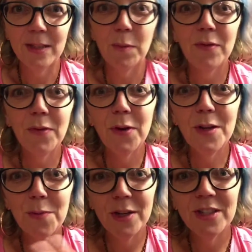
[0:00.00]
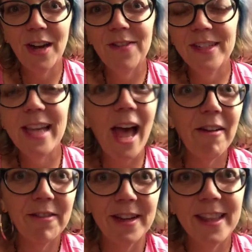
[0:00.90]
So before you rush off into
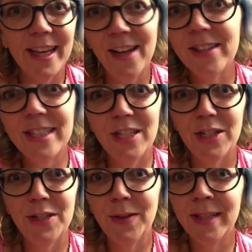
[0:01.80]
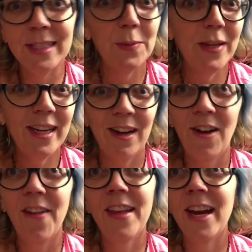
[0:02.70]
everything else that you're doing this weekend
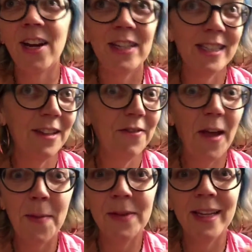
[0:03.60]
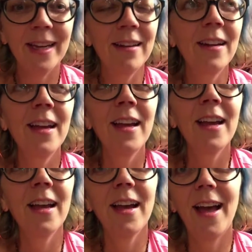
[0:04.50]
and all the errands and the family and
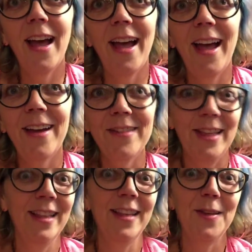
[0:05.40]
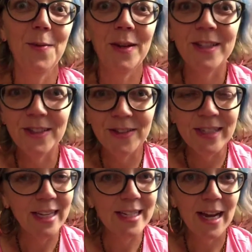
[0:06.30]
everything that you want to do and
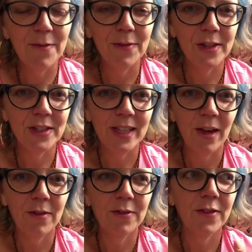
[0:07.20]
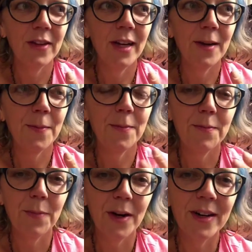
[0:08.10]
taking time for yourself,
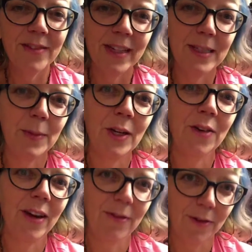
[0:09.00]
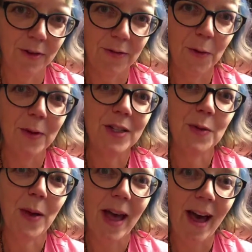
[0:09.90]
part of it is being grateful for what
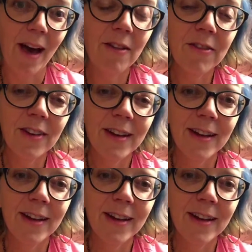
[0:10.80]
you have,